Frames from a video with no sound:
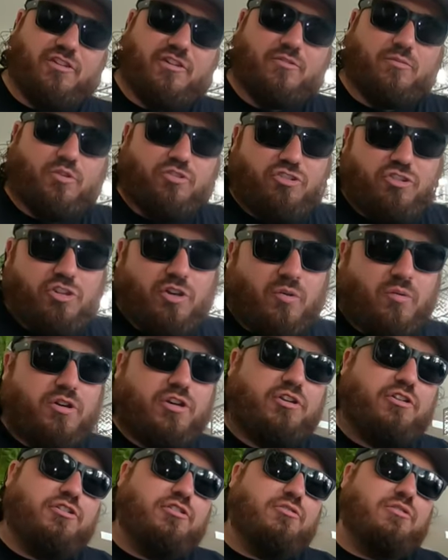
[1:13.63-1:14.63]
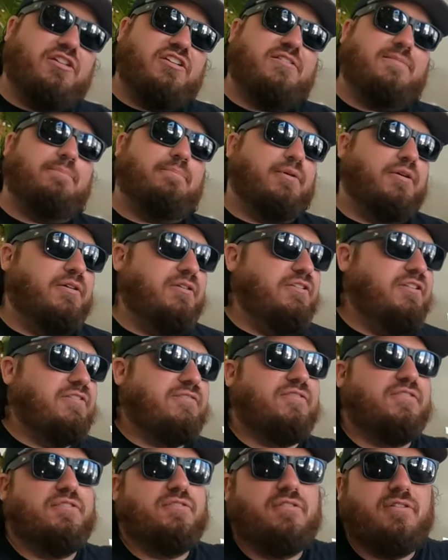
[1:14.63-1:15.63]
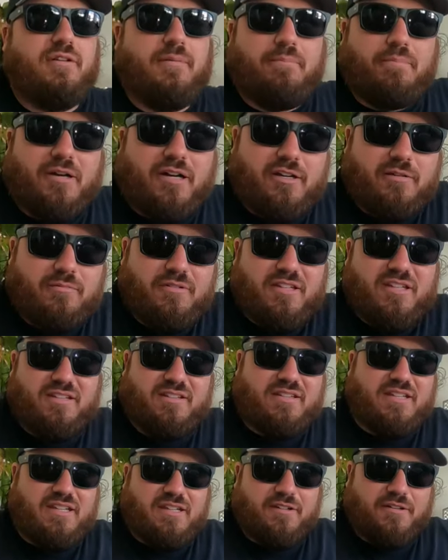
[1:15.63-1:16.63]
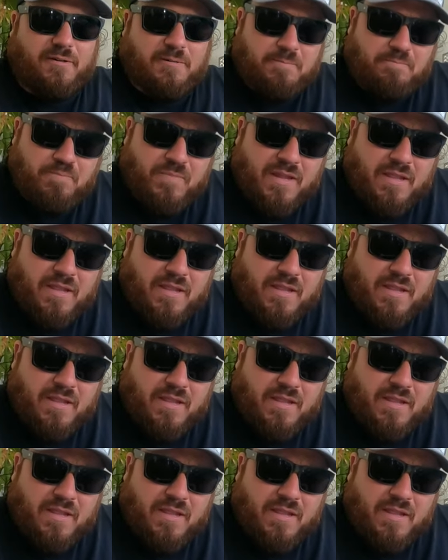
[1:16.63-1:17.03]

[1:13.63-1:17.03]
Now, what you don't want to do is burn your food to the bottom of the container.